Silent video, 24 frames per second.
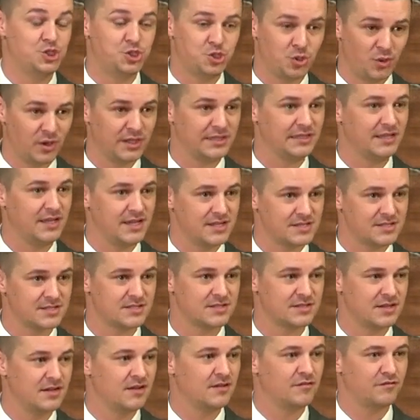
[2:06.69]

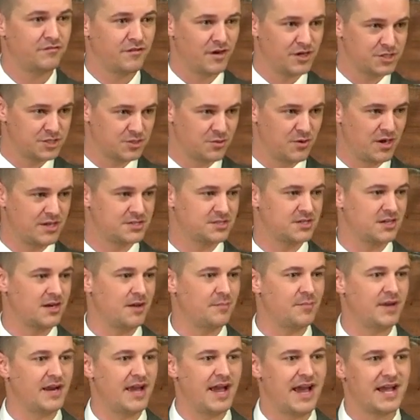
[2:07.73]
joyless, first question
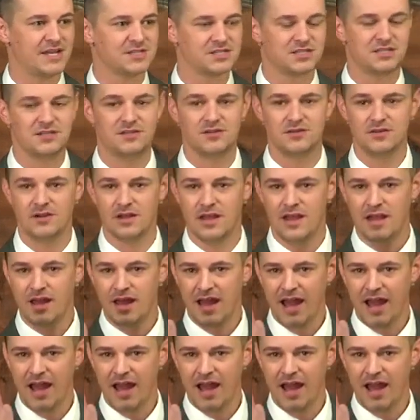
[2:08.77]
I'm going to ask you,